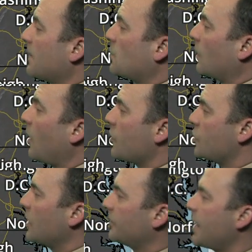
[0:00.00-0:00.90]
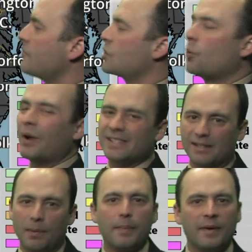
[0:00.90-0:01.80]
that's where large hail damaging
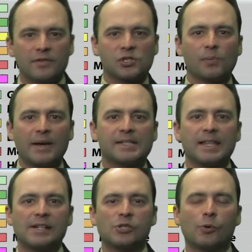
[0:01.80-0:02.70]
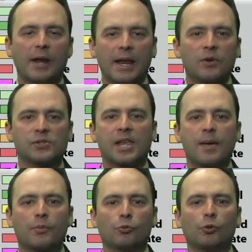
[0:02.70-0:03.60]
winds and maybe even some isolated tornadoes
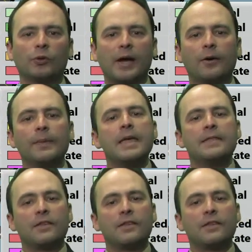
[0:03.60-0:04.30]
can't be ruled out.